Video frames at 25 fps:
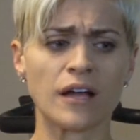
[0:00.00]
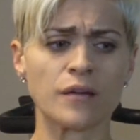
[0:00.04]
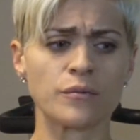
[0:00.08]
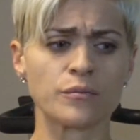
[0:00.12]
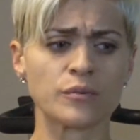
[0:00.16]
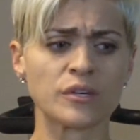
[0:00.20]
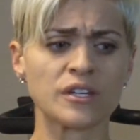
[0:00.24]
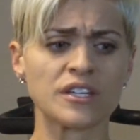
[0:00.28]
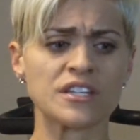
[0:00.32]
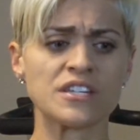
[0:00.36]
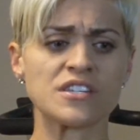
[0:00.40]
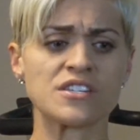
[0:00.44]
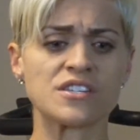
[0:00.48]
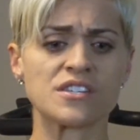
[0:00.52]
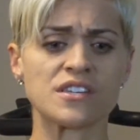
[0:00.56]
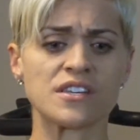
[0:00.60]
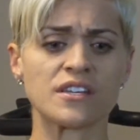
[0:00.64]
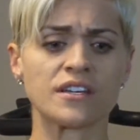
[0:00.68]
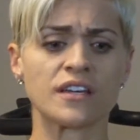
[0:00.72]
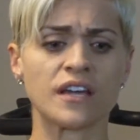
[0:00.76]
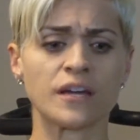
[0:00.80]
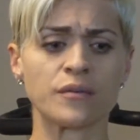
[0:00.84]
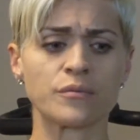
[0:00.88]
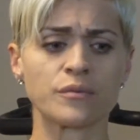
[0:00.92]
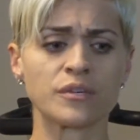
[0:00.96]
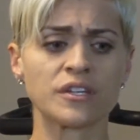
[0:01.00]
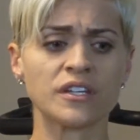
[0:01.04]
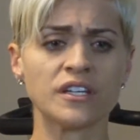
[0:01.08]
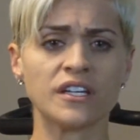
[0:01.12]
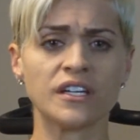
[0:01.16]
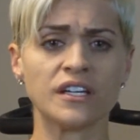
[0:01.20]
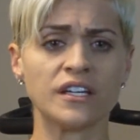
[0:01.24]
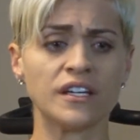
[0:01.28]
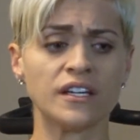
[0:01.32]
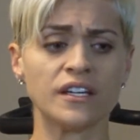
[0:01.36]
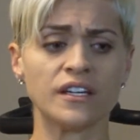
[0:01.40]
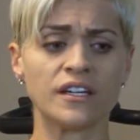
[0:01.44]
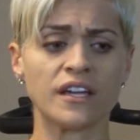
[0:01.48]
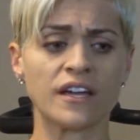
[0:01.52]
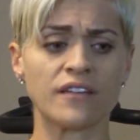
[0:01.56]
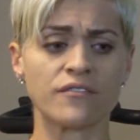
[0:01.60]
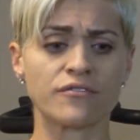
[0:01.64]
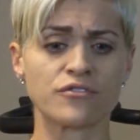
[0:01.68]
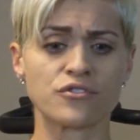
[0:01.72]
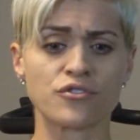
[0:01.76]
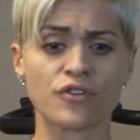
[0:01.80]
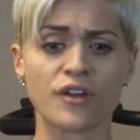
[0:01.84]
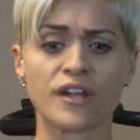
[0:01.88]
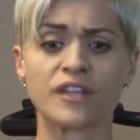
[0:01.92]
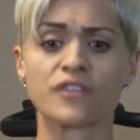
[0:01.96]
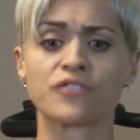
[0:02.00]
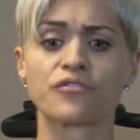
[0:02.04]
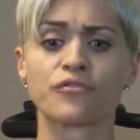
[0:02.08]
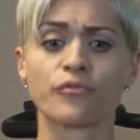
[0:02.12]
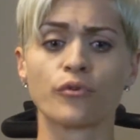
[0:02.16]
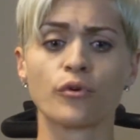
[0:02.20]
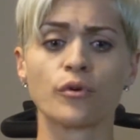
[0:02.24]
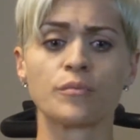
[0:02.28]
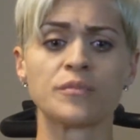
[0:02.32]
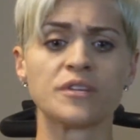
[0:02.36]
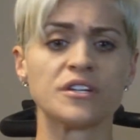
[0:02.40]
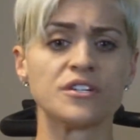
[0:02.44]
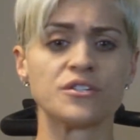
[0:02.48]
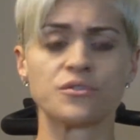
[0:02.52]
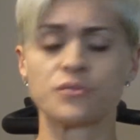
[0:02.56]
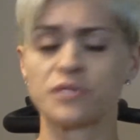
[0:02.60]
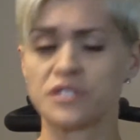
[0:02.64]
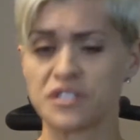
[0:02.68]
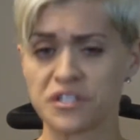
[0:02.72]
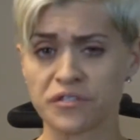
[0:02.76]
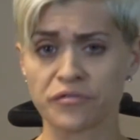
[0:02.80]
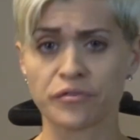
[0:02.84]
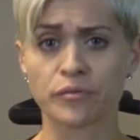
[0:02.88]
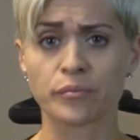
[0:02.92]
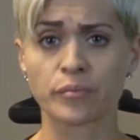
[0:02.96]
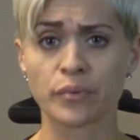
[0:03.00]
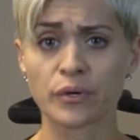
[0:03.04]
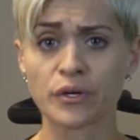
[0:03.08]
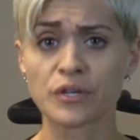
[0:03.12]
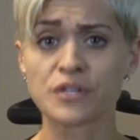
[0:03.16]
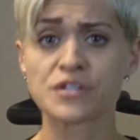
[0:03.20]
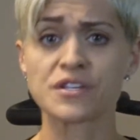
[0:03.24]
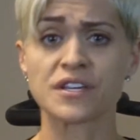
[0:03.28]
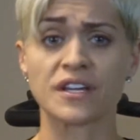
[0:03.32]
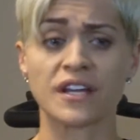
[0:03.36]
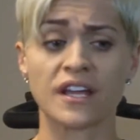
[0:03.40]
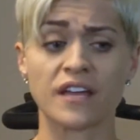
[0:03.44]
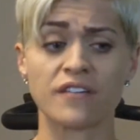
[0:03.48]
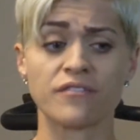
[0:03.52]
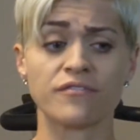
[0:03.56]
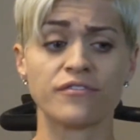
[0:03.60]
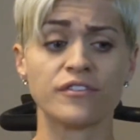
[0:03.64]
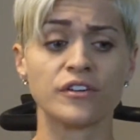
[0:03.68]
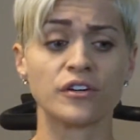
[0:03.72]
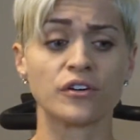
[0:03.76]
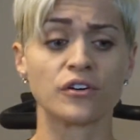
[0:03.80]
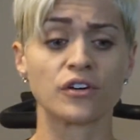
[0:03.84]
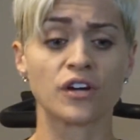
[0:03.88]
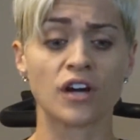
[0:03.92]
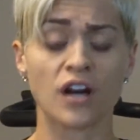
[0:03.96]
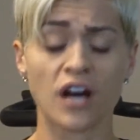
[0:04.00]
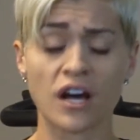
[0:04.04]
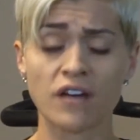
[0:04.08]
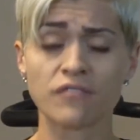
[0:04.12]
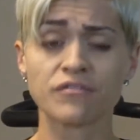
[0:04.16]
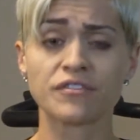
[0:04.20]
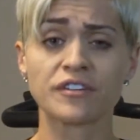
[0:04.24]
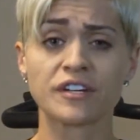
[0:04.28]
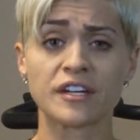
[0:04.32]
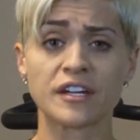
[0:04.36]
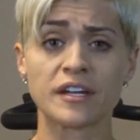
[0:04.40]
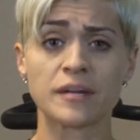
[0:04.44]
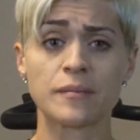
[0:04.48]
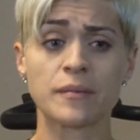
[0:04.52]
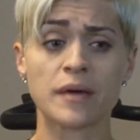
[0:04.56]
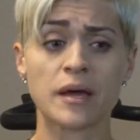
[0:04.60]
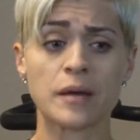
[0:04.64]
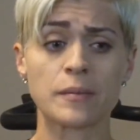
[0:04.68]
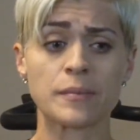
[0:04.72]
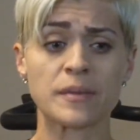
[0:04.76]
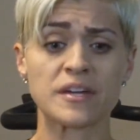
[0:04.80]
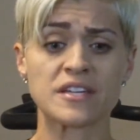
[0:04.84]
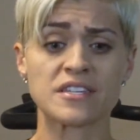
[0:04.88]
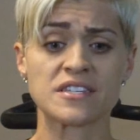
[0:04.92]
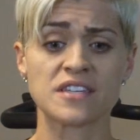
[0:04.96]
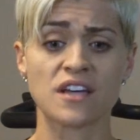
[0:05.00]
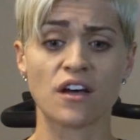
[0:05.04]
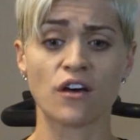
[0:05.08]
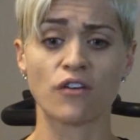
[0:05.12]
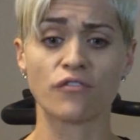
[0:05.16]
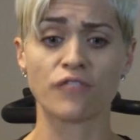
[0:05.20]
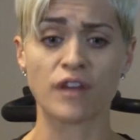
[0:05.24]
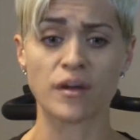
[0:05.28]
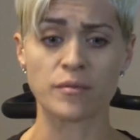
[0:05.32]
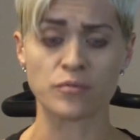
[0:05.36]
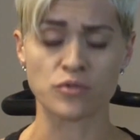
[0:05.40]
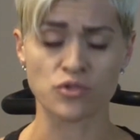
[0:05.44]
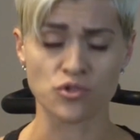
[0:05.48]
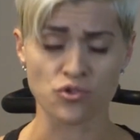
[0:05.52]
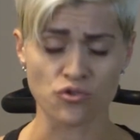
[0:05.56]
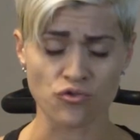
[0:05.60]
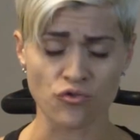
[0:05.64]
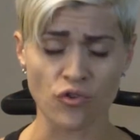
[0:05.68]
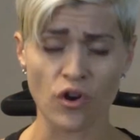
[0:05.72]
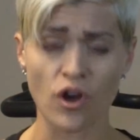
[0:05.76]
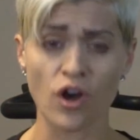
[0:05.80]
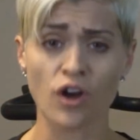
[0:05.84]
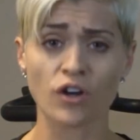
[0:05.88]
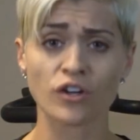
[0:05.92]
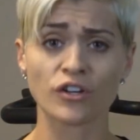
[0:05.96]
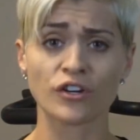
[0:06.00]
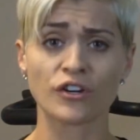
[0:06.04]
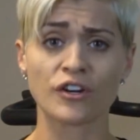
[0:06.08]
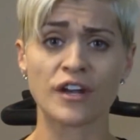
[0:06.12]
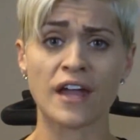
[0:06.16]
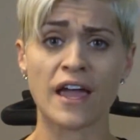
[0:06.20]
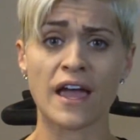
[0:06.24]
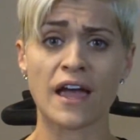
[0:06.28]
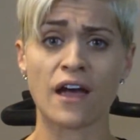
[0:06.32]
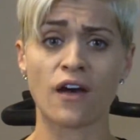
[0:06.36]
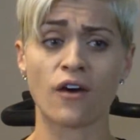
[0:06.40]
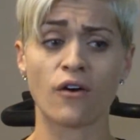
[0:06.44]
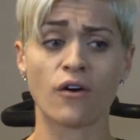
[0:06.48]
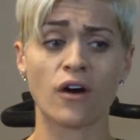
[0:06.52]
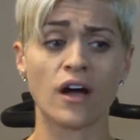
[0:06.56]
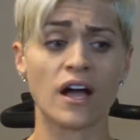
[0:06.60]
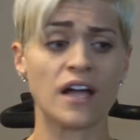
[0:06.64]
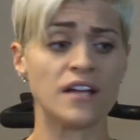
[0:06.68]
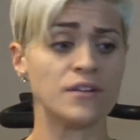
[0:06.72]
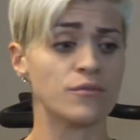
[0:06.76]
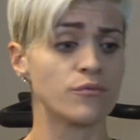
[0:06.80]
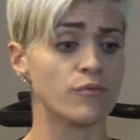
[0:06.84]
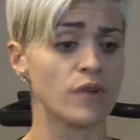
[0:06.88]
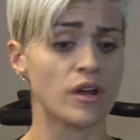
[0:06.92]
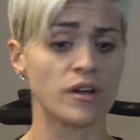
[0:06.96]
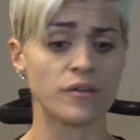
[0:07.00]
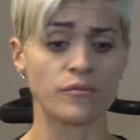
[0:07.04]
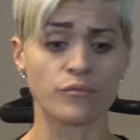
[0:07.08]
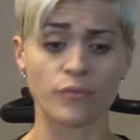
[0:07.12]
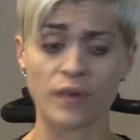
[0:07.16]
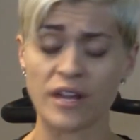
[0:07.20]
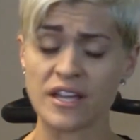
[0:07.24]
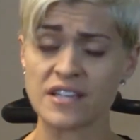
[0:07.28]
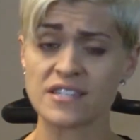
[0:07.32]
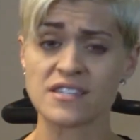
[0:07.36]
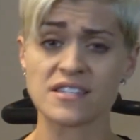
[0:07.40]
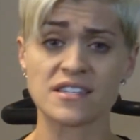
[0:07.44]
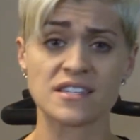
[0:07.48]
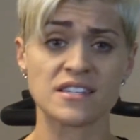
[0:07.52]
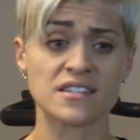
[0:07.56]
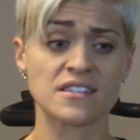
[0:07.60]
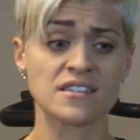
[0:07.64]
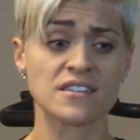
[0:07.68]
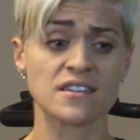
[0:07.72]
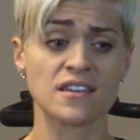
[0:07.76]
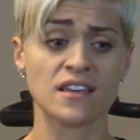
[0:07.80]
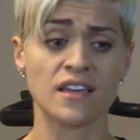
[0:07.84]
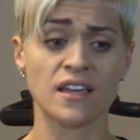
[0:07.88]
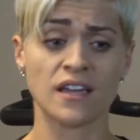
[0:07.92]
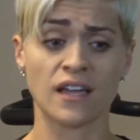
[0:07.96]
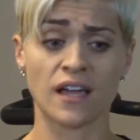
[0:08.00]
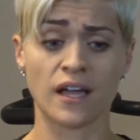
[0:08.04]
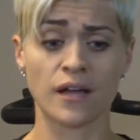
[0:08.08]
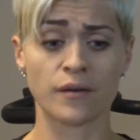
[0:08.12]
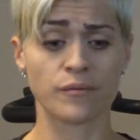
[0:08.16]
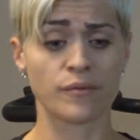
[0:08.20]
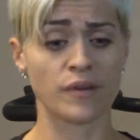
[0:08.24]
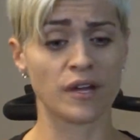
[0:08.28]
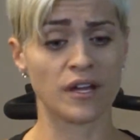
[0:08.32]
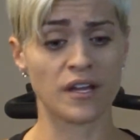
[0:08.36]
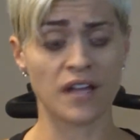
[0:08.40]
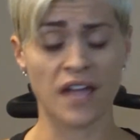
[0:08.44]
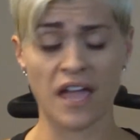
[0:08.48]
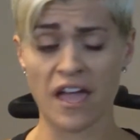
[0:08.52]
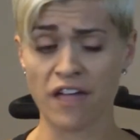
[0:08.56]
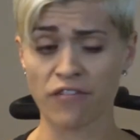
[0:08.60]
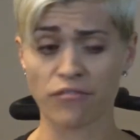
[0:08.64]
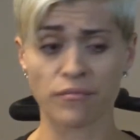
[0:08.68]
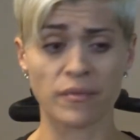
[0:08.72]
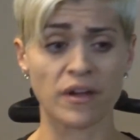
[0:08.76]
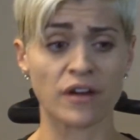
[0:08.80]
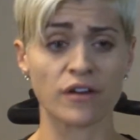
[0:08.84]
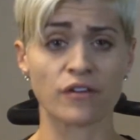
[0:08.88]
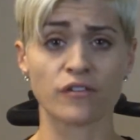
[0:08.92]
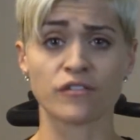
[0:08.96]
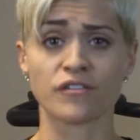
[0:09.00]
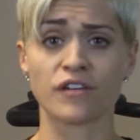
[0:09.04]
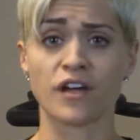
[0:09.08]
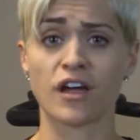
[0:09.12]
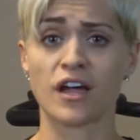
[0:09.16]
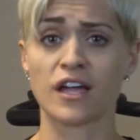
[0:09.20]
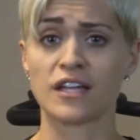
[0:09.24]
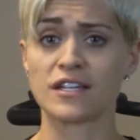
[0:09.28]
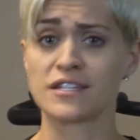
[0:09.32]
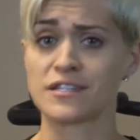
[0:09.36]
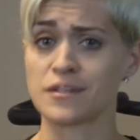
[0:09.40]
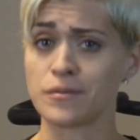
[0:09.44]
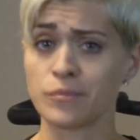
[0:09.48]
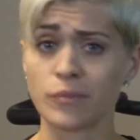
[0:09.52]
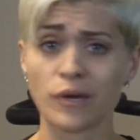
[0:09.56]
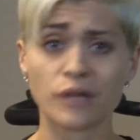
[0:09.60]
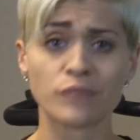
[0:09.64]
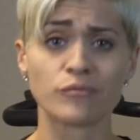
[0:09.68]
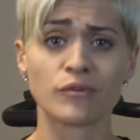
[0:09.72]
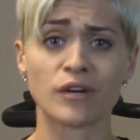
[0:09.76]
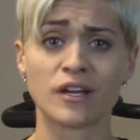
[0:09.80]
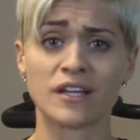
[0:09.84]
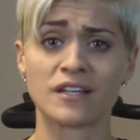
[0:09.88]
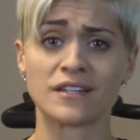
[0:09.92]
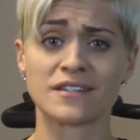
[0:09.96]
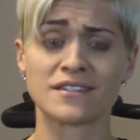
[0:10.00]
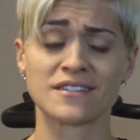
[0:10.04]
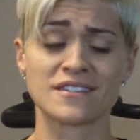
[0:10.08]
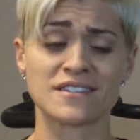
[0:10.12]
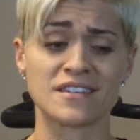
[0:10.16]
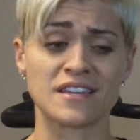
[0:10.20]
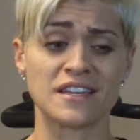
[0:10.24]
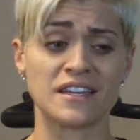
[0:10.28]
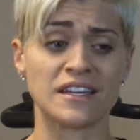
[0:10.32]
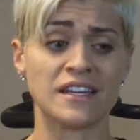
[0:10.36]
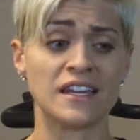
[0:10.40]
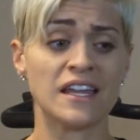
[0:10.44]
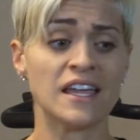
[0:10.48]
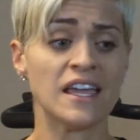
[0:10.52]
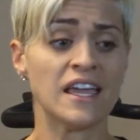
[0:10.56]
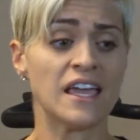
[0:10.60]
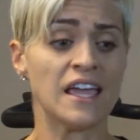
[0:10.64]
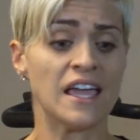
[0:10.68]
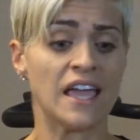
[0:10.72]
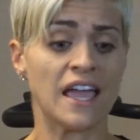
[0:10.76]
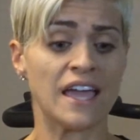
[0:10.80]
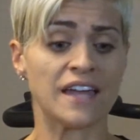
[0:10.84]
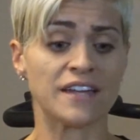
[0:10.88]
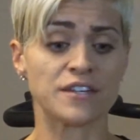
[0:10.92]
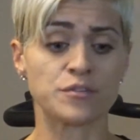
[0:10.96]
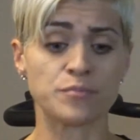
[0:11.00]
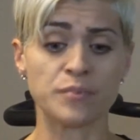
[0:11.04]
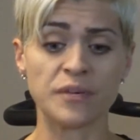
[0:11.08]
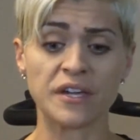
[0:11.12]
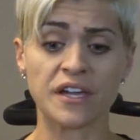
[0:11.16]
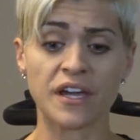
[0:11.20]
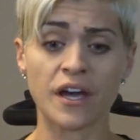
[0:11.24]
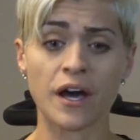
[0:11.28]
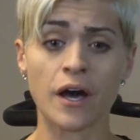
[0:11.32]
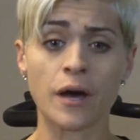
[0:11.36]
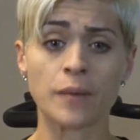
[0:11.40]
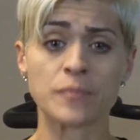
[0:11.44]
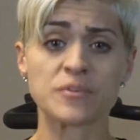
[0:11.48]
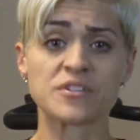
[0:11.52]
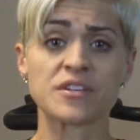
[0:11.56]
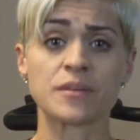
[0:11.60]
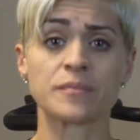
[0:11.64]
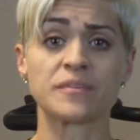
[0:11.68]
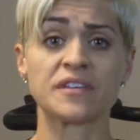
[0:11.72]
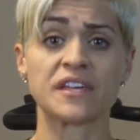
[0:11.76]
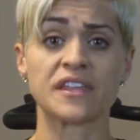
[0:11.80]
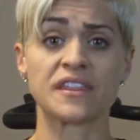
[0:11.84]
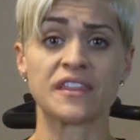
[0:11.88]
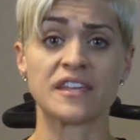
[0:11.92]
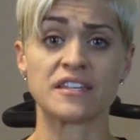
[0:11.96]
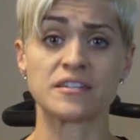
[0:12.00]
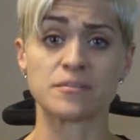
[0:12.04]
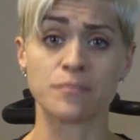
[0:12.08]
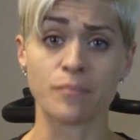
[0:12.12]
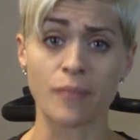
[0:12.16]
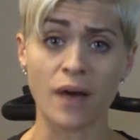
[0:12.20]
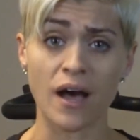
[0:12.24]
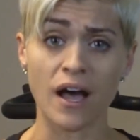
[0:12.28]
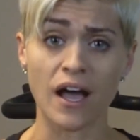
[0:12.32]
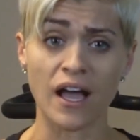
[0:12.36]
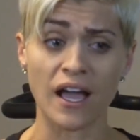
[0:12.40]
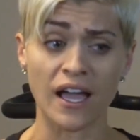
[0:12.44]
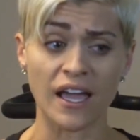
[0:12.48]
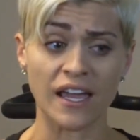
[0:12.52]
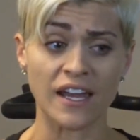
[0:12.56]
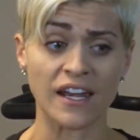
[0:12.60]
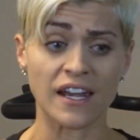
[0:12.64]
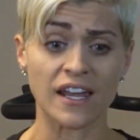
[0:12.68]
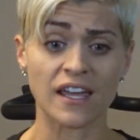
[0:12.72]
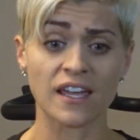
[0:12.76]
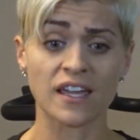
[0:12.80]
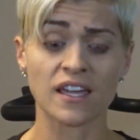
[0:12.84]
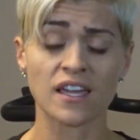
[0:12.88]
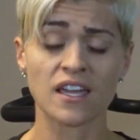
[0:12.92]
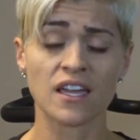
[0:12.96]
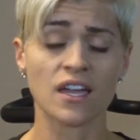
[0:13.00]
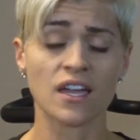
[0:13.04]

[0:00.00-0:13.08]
I really I really have transformed into a different person. I feel confident about myself. I'm stronger now. I run races. I run half marathons and mud runs, and, and it's become something that's mine,